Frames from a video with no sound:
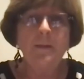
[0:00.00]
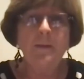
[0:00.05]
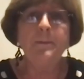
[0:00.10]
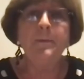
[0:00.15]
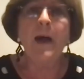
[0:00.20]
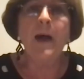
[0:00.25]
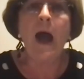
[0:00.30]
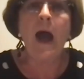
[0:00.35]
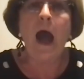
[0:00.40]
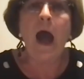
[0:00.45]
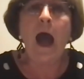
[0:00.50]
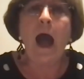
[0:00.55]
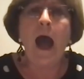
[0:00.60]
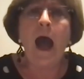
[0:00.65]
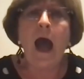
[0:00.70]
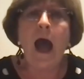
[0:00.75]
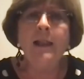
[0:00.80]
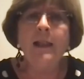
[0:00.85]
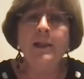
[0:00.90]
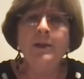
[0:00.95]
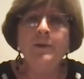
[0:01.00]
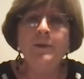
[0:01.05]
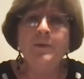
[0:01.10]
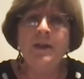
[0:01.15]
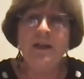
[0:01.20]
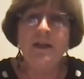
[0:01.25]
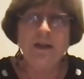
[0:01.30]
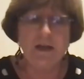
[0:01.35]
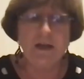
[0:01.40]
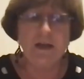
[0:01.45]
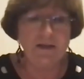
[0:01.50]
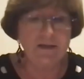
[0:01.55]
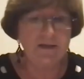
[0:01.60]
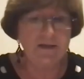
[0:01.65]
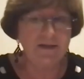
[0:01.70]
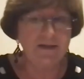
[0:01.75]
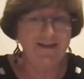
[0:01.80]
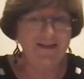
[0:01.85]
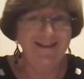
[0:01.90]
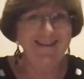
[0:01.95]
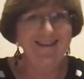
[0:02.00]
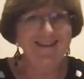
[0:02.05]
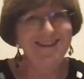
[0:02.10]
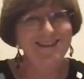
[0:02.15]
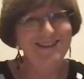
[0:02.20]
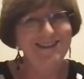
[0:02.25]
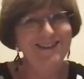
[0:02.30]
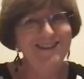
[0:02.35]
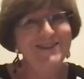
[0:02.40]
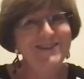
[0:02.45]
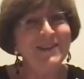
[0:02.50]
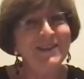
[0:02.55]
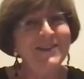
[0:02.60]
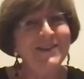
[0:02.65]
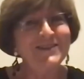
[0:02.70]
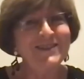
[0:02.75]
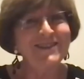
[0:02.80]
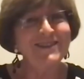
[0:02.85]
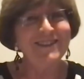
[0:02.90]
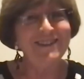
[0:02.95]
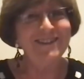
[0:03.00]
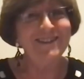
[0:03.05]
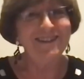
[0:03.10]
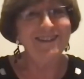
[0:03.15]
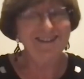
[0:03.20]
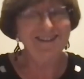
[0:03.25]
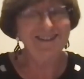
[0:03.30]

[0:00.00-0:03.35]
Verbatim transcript: Ballerinas. Come on, that was good.